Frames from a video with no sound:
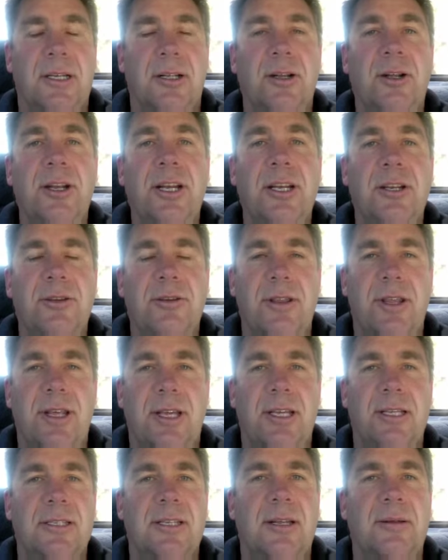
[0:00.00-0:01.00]
new
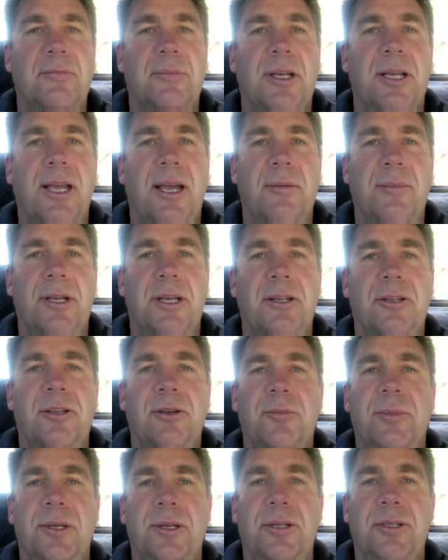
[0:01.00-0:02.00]
things and becoming a
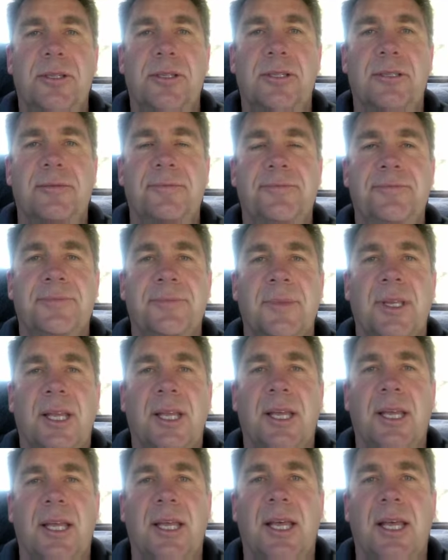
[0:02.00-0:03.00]
new person.
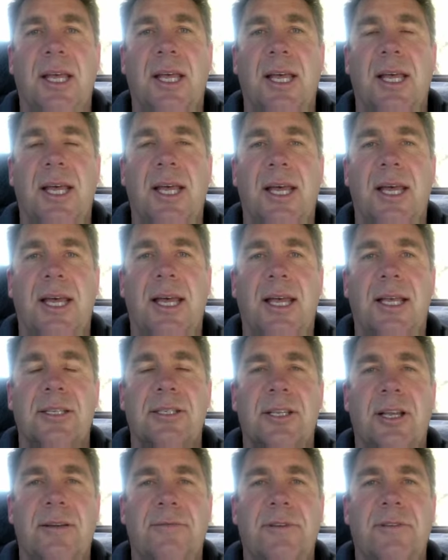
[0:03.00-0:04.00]

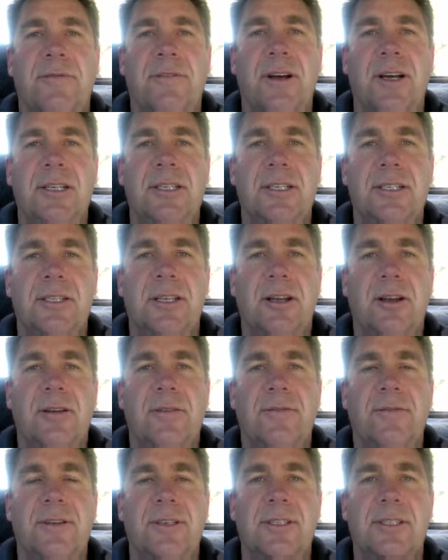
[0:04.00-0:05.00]
So if you find
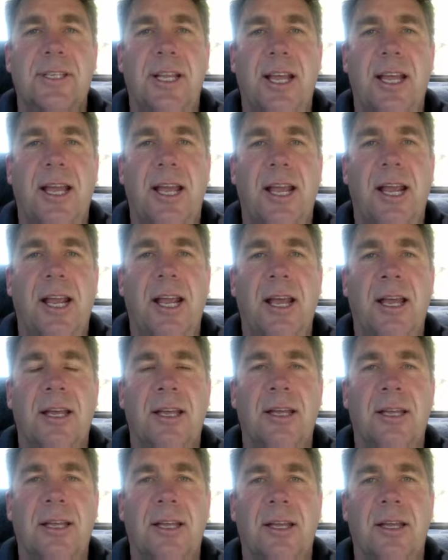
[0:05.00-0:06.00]
yourself saying
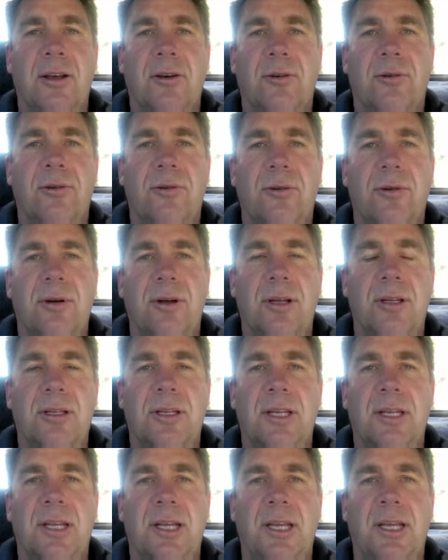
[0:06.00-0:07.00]
or
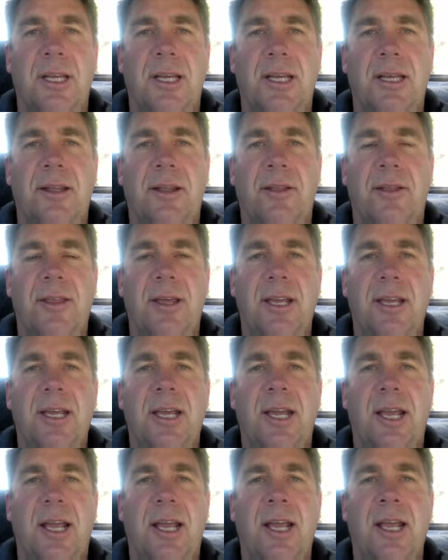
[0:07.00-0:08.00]

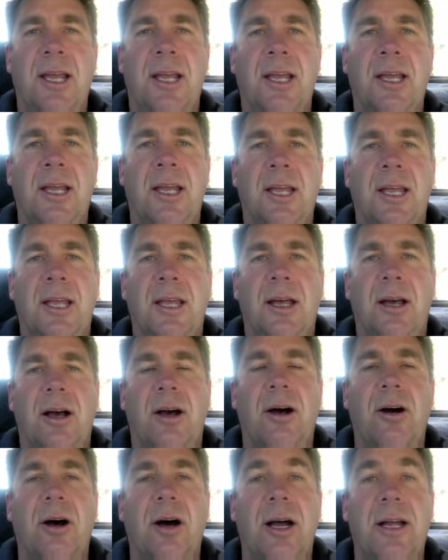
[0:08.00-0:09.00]
thinking,
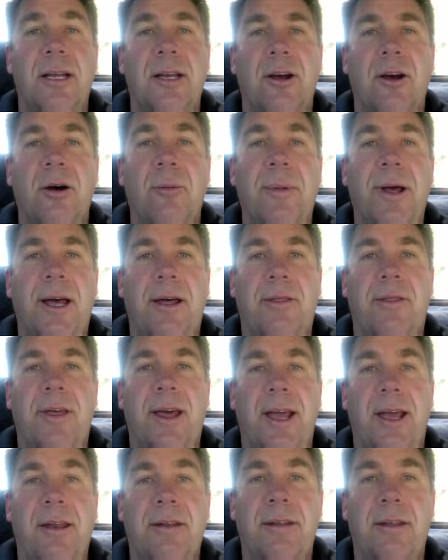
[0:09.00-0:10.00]
oh, I know about
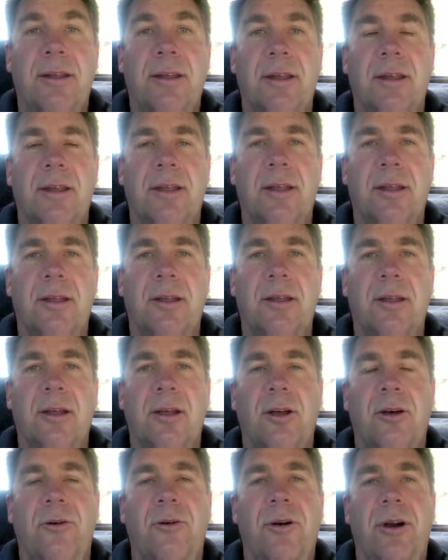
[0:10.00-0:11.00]
that,
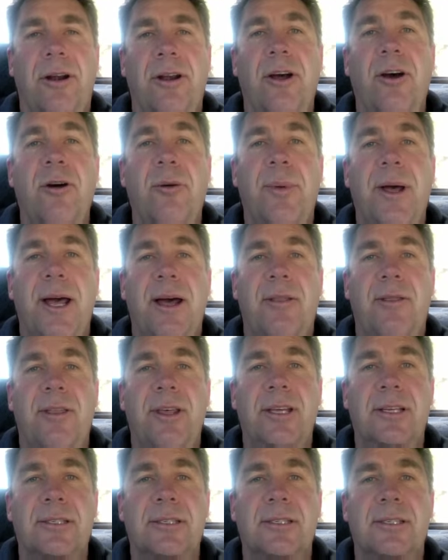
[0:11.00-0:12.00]
or I know about
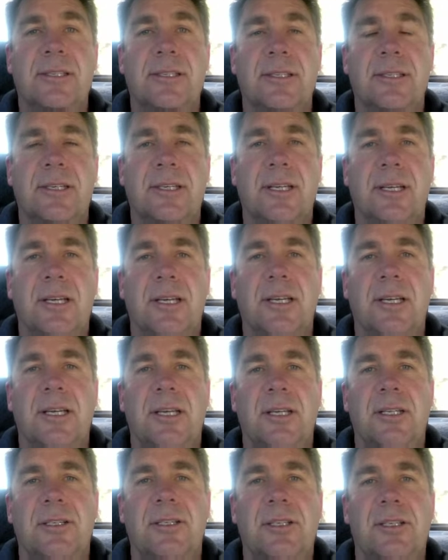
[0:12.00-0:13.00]
this,
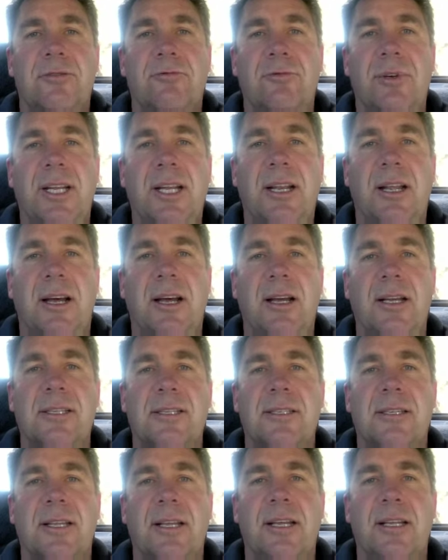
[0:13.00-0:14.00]
just
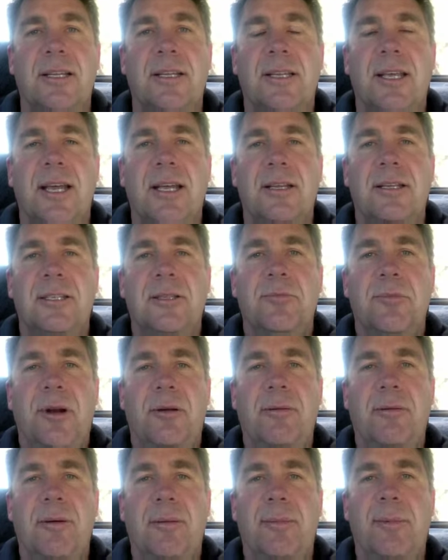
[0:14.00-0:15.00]
realize that that is
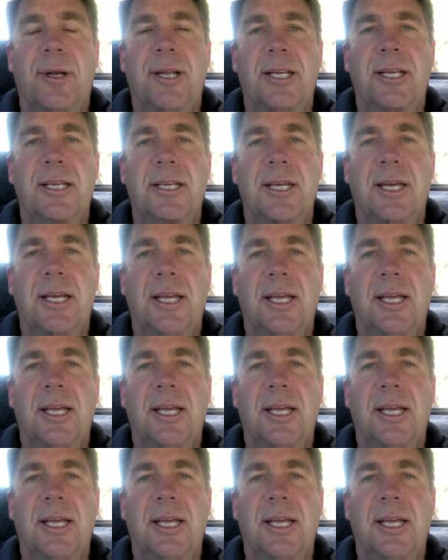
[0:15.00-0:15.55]
probably